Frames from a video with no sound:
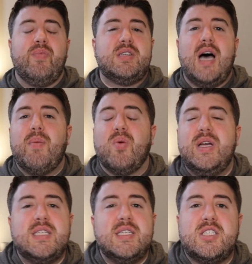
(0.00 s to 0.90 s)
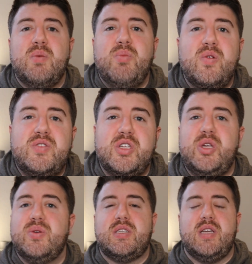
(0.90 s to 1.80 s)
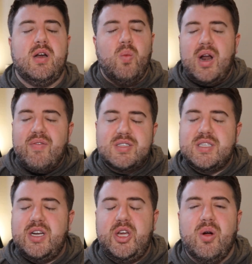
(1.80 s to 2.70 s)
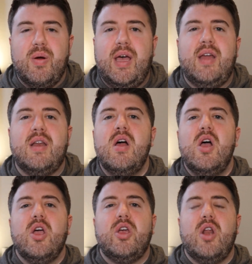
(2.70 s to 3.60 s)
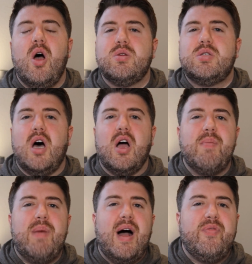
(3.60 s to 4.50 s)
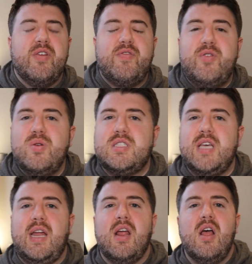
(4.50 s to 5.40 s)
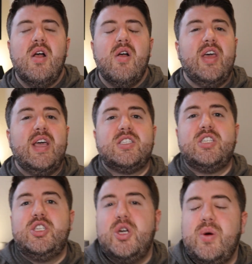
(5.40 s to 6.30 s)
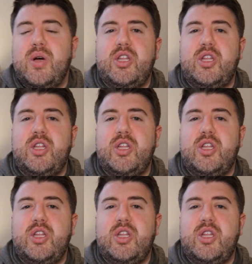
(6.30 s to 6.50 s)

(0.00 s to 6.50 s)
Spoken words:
Top reasons to move to Houston or whatever city you're in. Talk about the food scene, things to do in